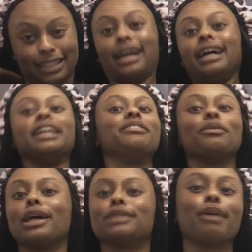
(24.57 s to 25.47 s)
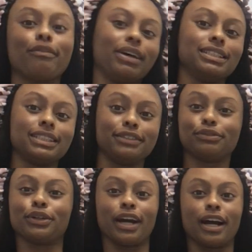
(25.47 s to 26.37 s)
And I ain't even washed my face yet
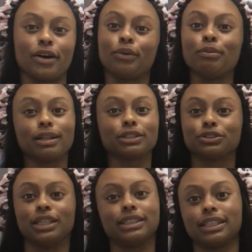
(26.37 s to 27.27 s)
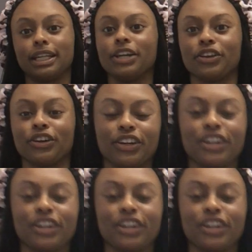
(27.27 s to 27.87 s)
for y'all. We about to do that together.